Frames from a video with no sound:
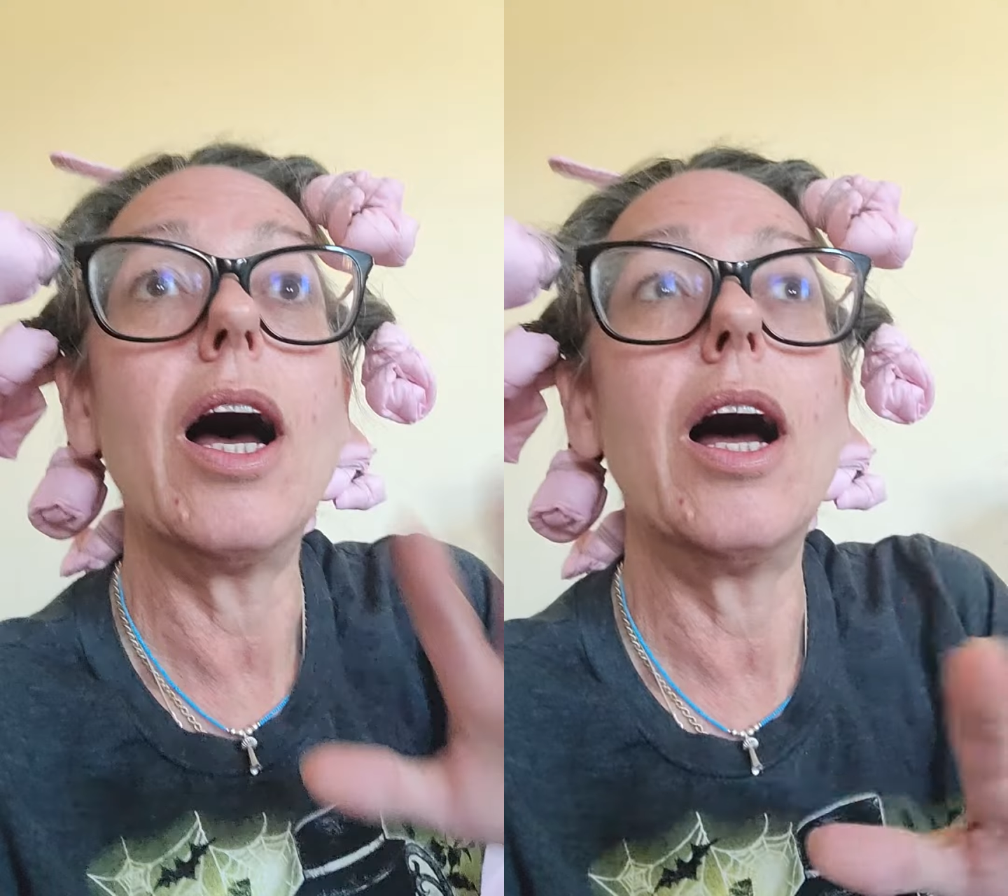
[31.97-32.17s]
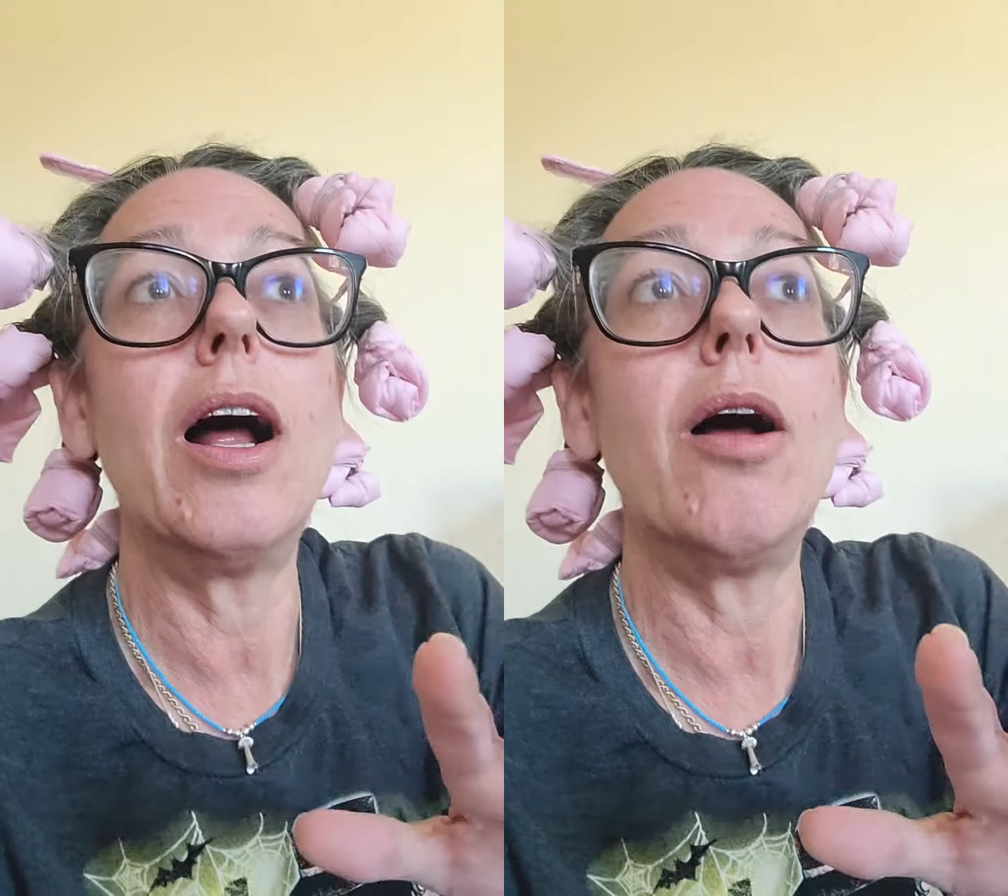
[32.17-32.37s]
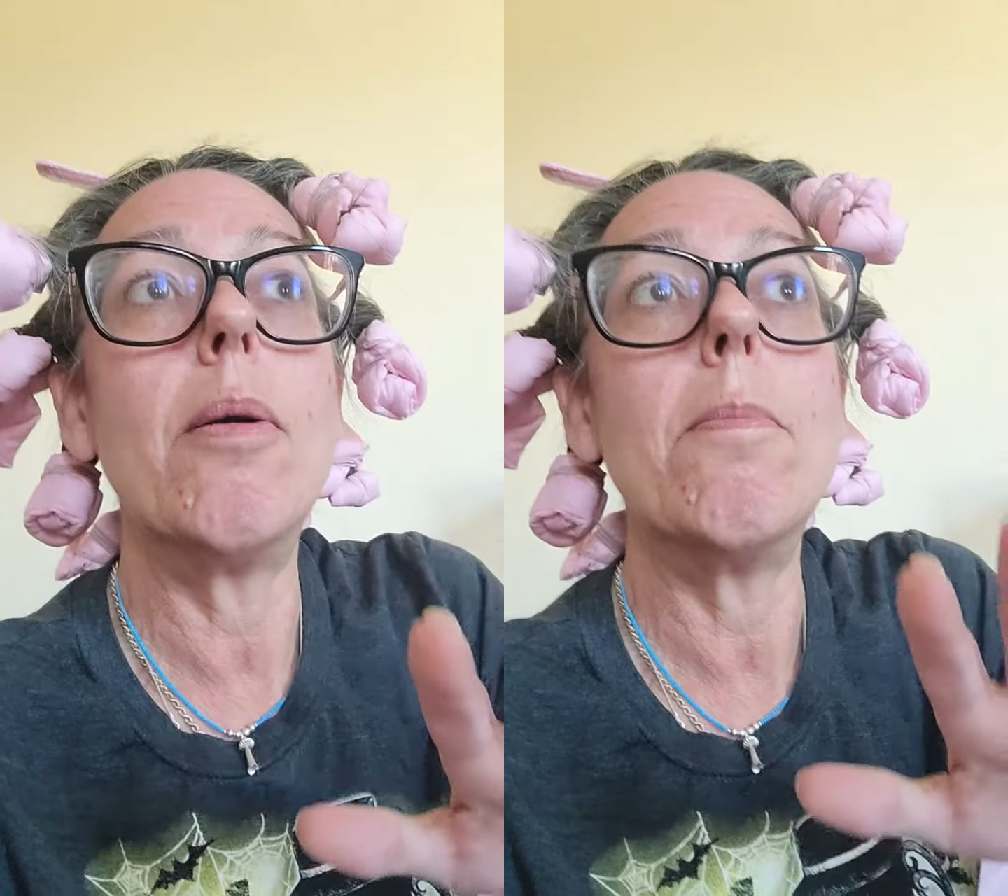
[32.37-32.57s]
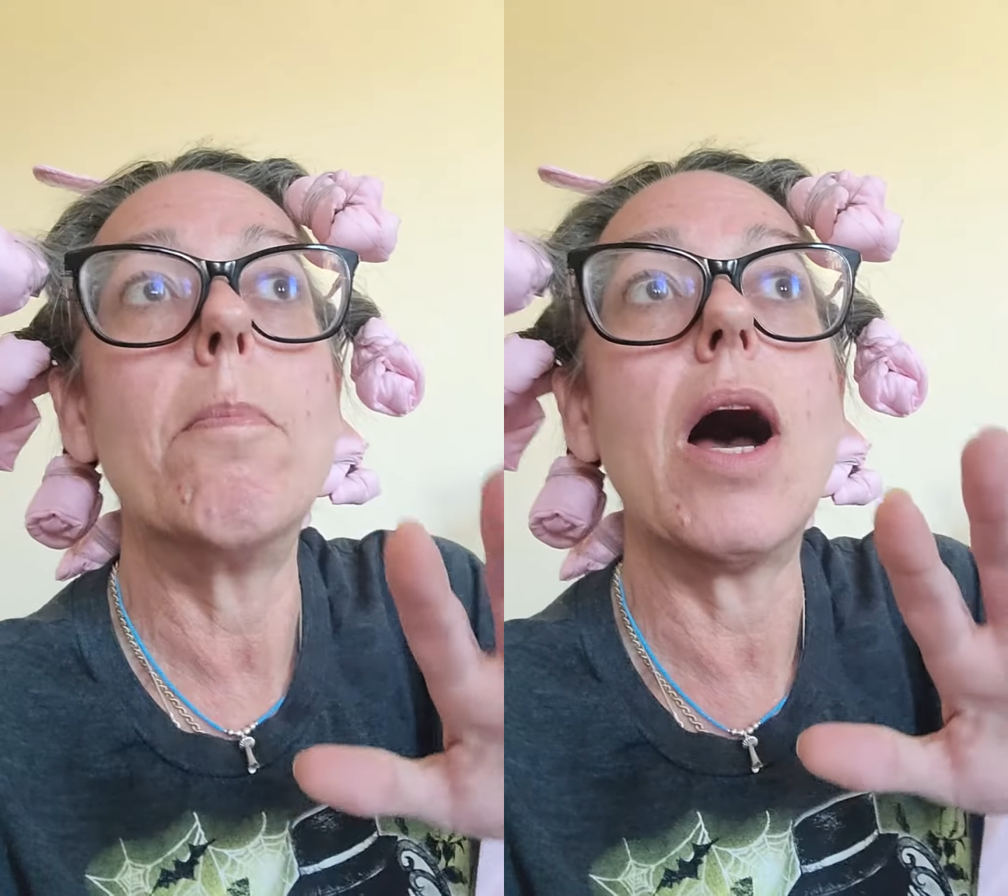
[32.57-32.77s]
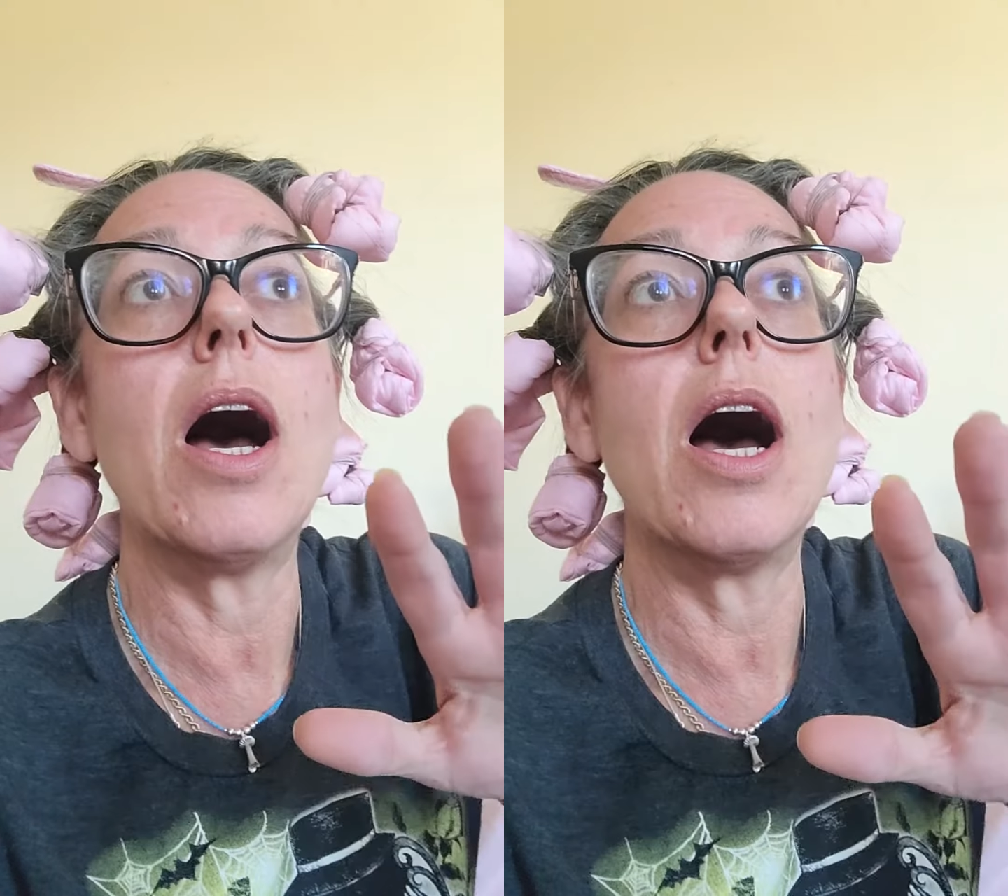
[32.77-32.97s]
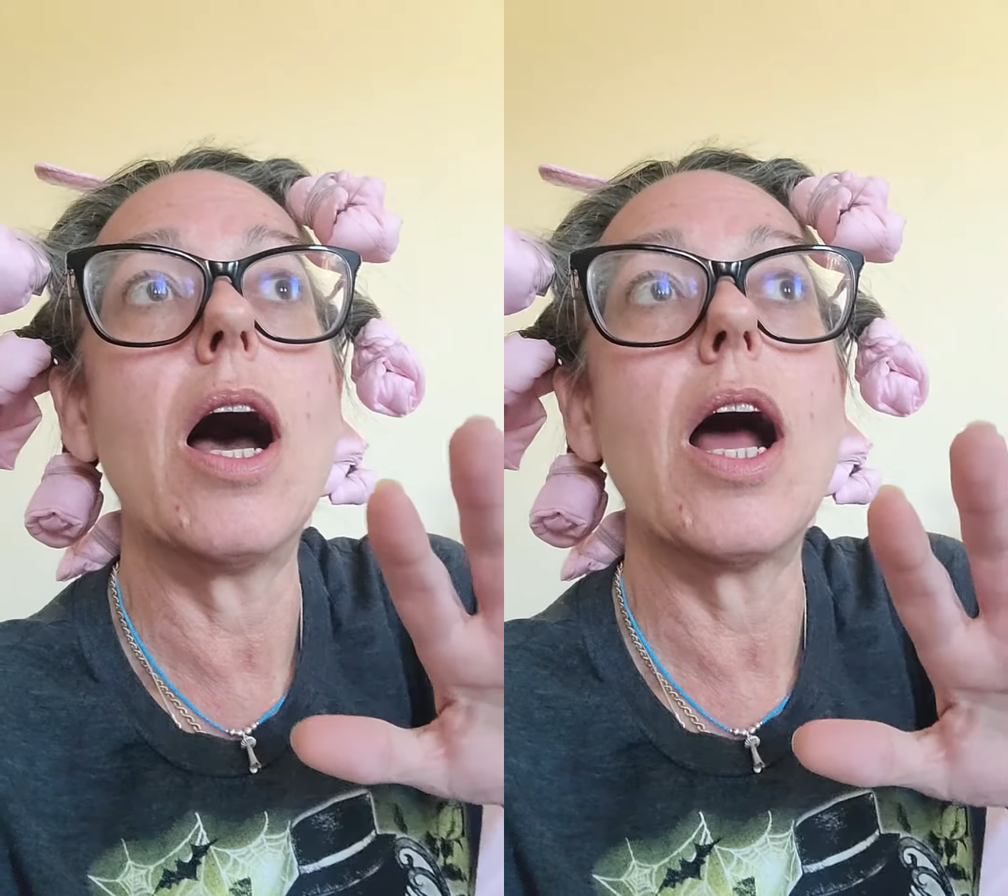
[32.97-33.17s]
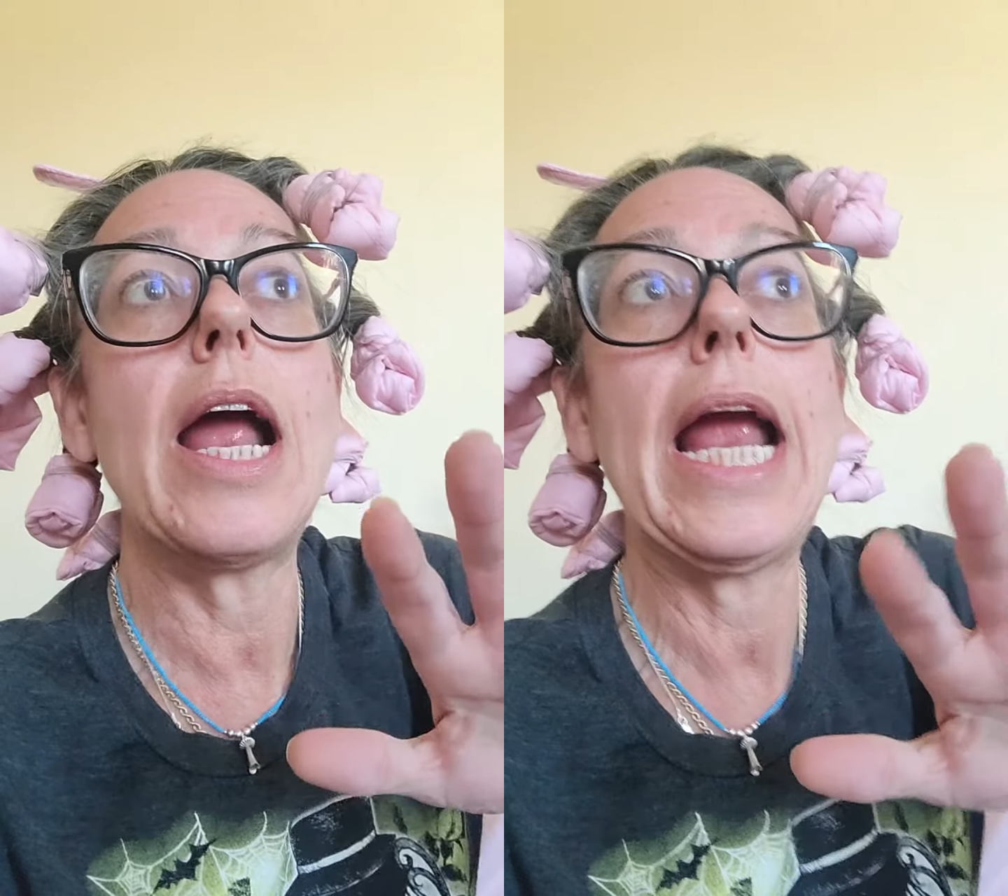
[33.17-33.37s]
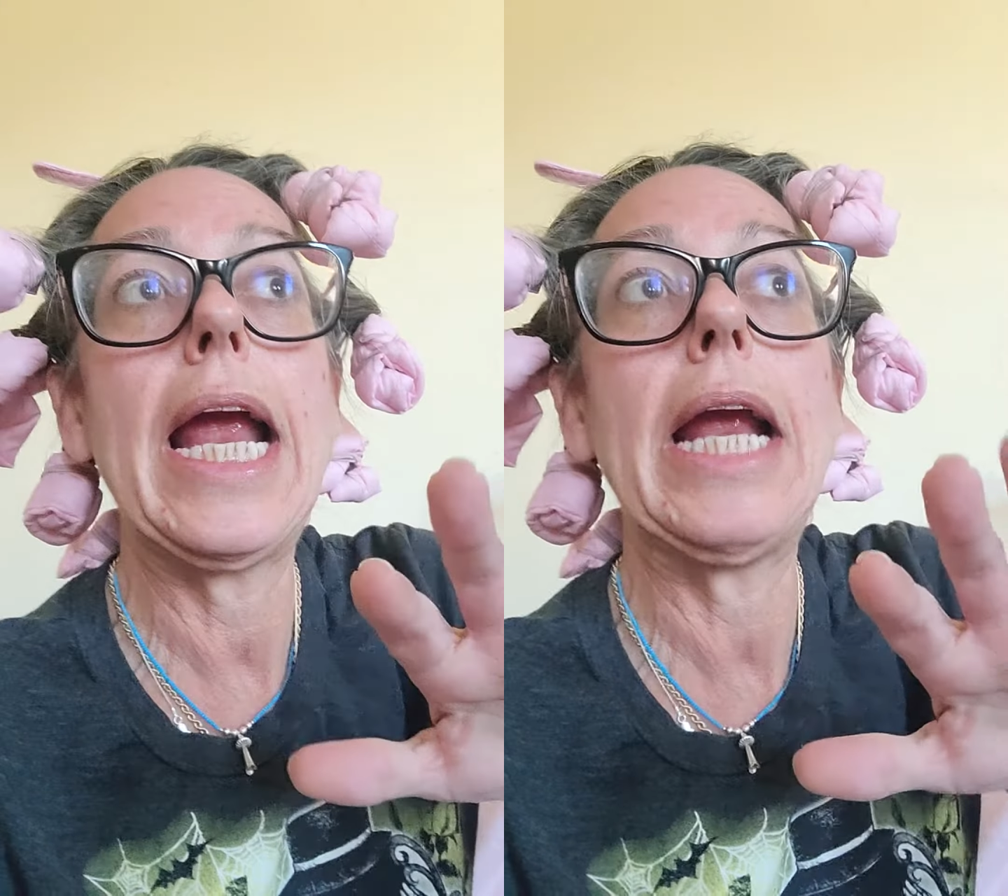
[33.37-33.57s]

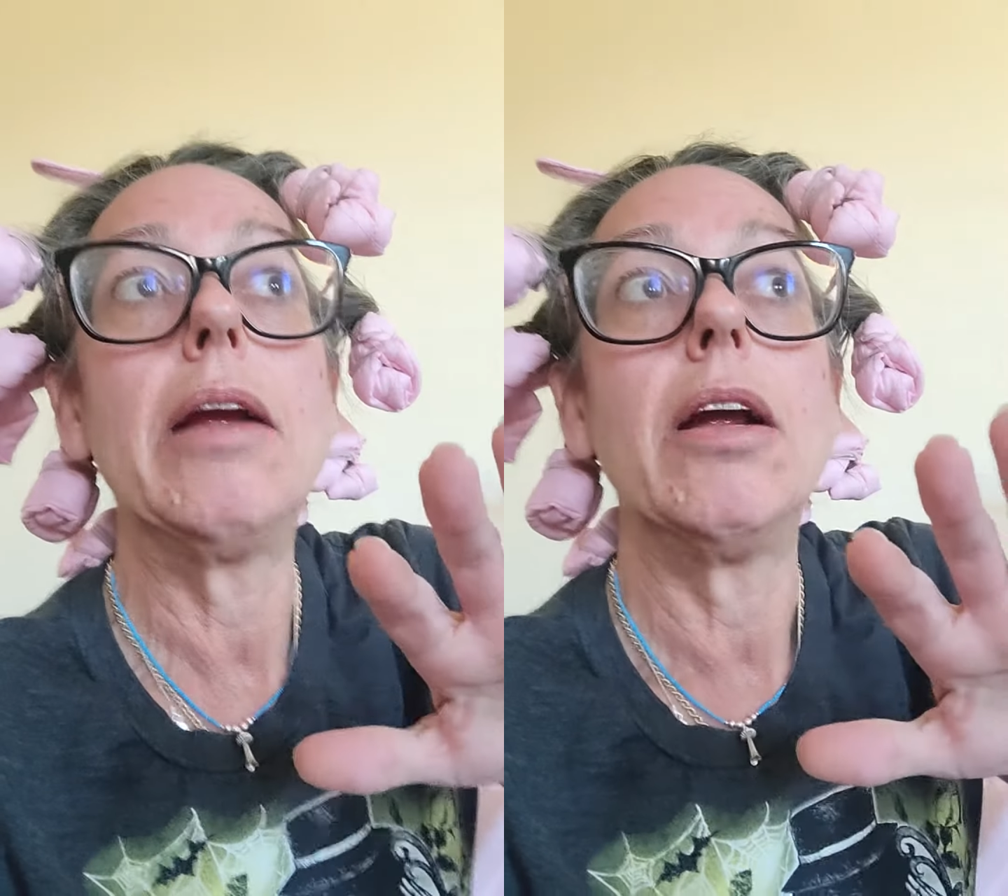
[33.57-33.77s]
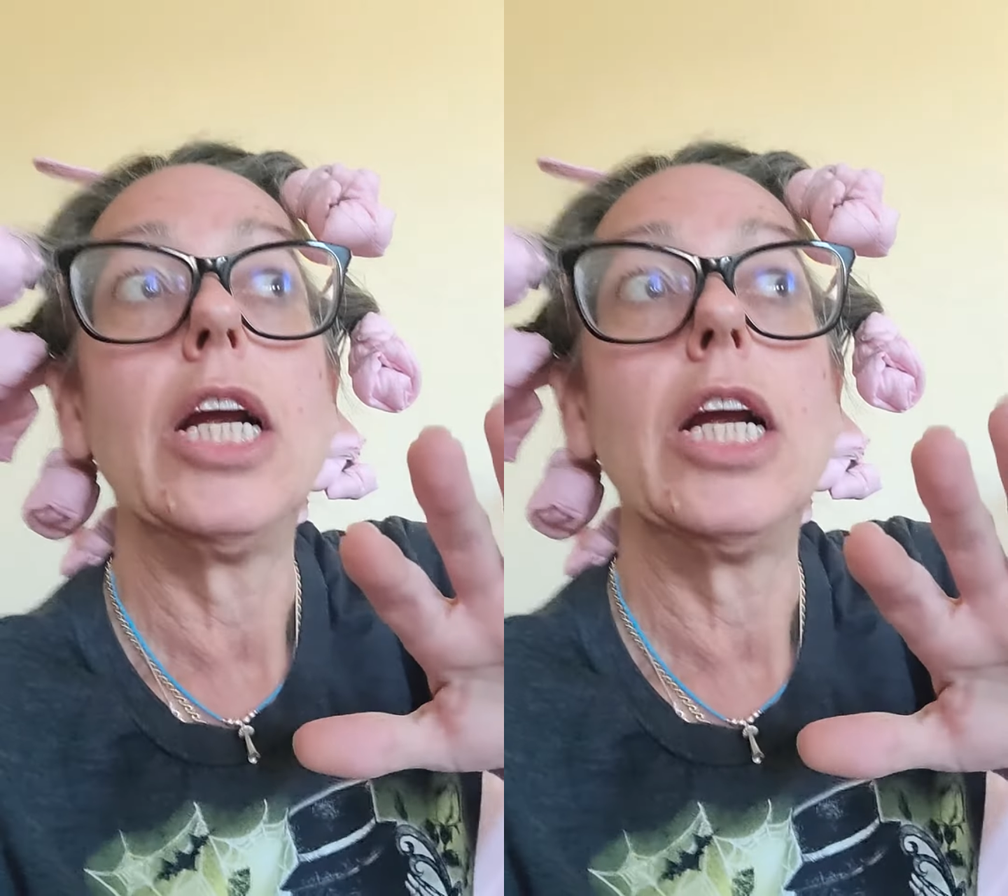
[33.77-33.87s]
I